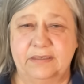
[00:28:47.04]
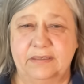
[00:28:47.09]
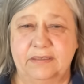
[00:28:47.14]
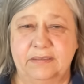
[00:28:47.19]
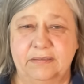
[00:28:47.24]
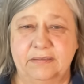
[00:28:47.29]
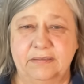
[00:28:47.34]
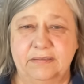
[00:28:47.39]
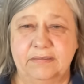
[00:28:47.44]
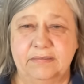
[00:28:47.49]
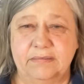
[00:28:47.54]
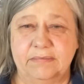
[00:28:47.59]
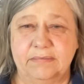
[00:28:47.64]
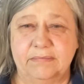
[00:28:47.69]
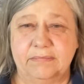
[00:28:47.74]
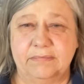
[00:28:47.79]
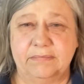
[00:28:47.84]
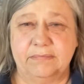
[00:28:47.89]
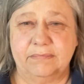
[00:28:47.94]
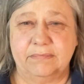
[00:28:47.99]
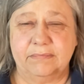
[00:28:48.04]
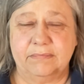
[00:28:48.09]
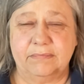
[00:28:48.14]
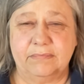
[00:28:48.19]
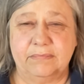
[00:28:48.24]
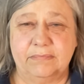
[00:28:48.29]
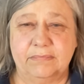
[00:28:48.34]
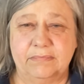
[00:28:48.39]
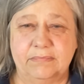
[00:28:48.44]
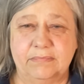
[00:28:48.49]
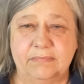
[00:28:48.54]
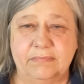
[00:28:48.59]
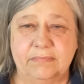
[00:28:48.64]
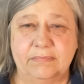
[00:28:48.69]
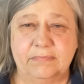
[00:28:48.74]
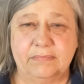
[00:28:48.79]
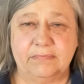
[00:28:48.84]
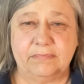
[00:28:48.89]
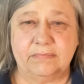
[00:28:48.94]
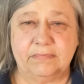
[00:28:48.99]

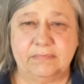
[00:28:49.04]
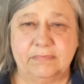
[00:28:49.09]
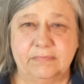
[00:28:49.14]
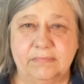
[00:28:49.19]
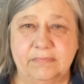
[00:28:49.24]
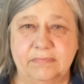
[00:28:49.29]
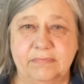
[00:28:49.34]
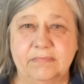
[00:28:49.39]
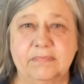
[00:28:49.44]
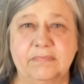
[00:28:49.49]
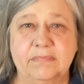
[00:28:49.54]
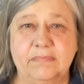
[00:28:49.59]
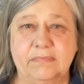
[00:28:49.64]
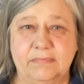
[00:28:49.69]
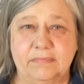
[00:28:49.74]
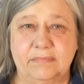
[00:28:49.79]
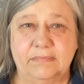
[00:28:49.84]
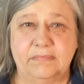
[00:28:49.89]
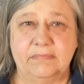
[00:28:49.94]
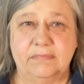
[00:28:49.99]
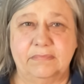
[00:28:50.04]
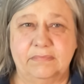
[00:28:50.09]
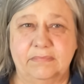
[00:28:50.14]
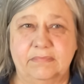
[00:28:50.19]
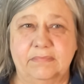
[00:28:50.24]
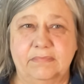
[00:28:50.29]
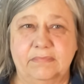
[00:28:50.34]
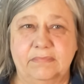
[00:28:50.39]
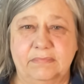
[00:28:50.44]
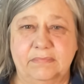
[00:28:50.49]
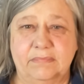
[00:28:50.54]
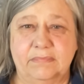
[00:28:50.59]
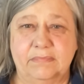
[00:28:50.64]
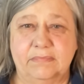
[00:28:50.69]
No words are spoken by the person on screen.